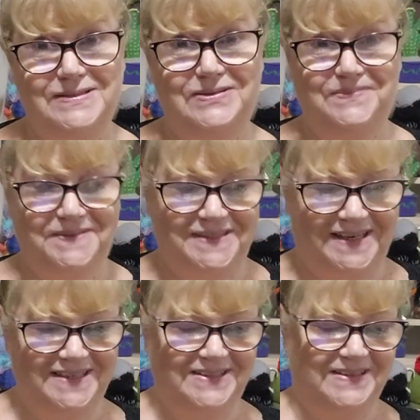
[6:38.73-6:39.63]

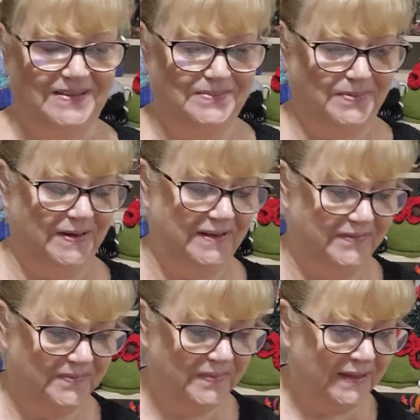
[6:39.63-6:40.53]
interpretation of the brief.
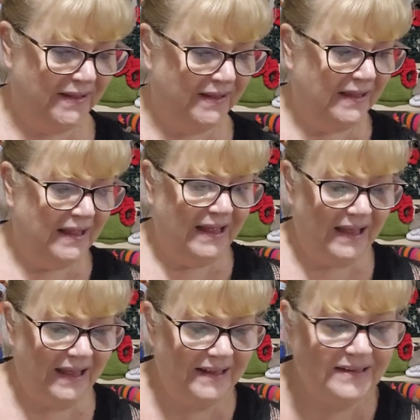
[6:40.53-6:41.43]

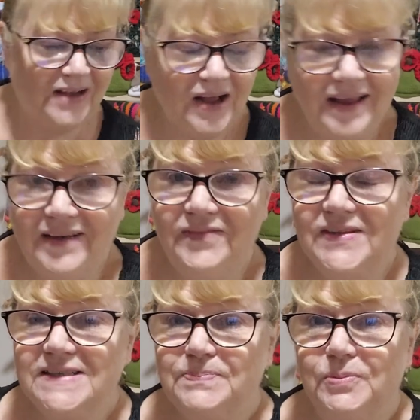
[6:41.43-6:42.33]
And I have
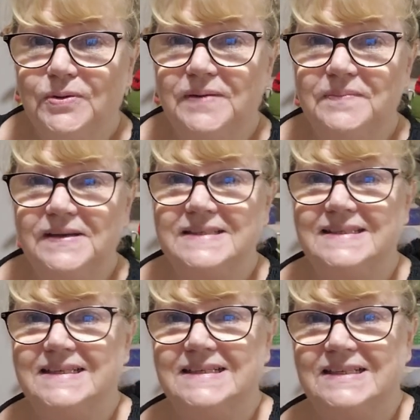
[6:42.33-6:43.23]
this book in my
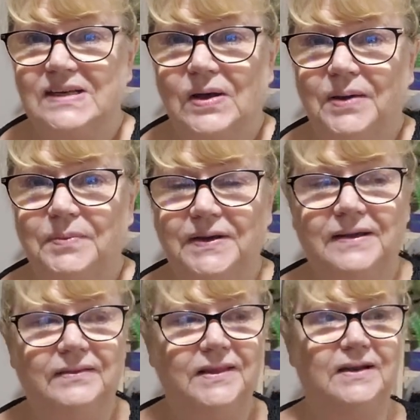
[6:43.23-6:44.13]
stitch
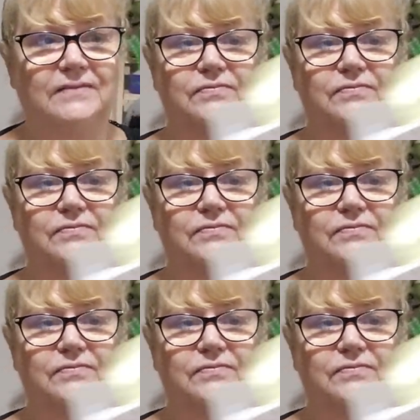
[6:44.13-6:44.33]
library that